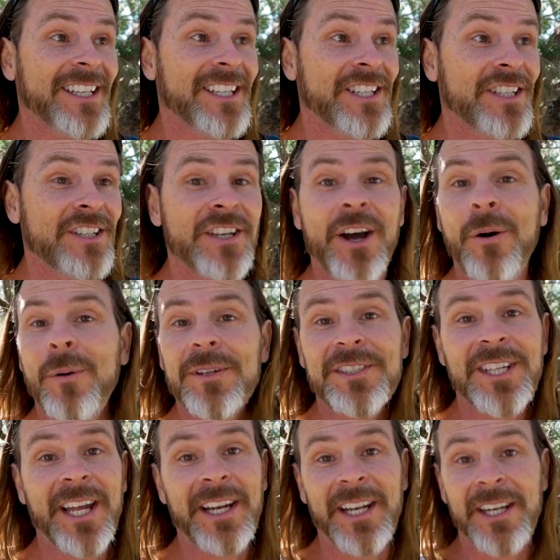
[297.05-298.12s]
no one's
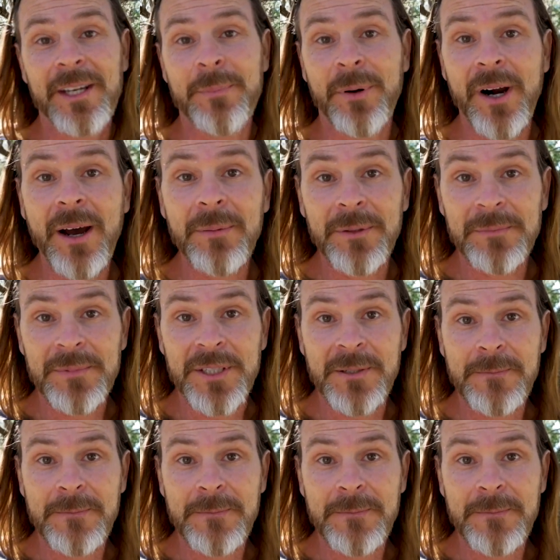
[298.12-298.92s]
had any problems.